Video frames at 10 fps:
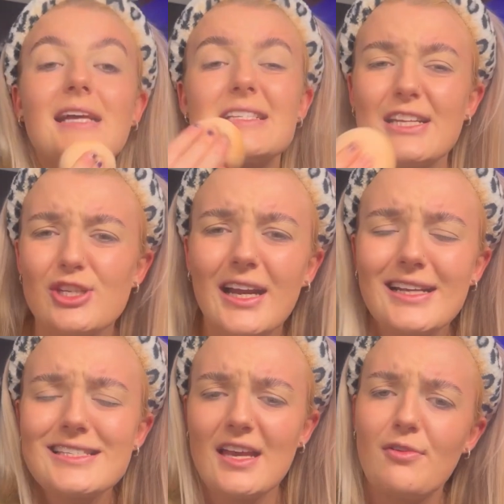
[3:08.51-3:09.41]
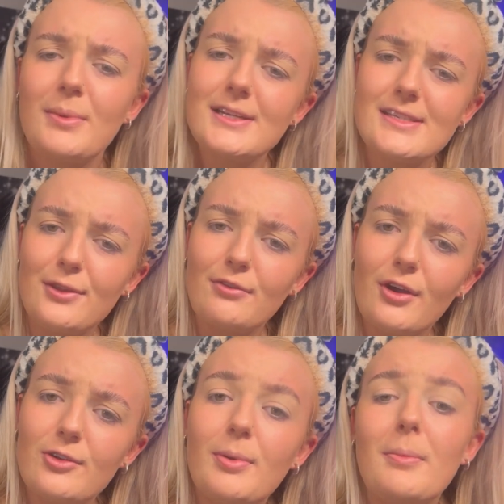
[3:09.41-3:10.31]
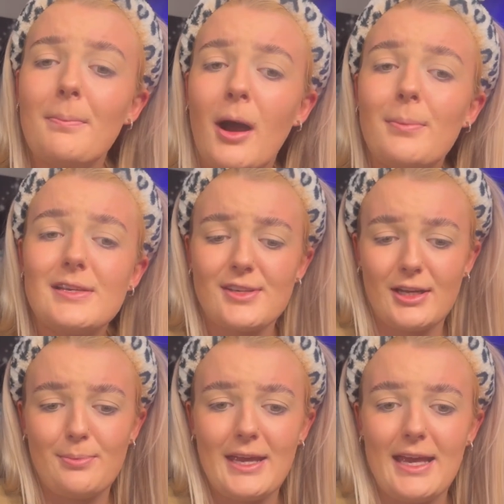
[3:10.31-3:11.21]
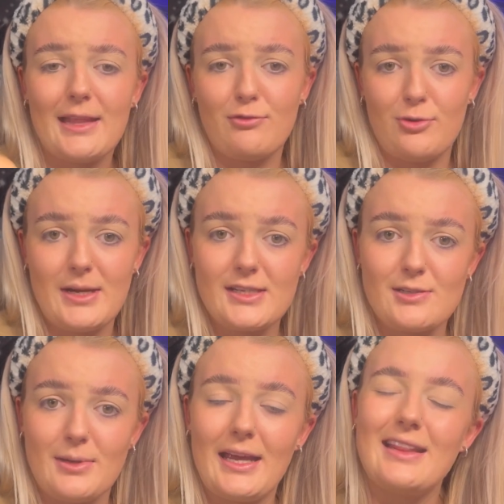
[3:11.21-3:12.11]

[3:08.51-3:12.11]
It's literally like seven minutes down the road, but my mum isn't going to be in the room next to me.